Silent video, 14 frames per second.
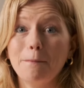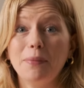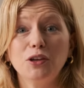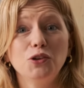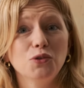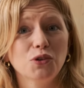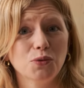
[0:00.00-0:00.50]

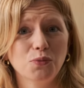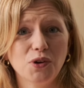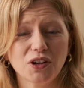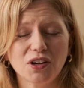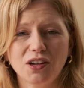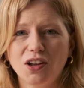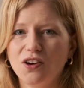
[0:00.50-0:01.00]
But you can
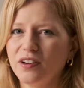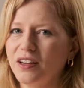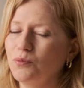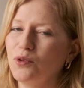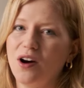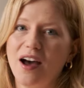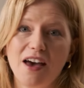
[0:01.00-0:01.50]
work along
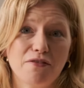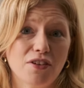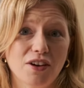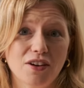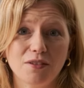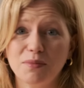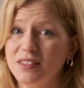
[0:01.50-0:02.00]
in
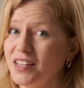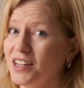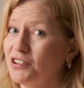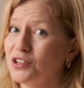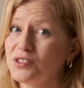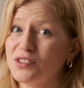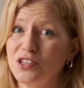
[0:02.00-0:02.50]
whatever
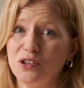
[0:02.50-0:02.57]
materials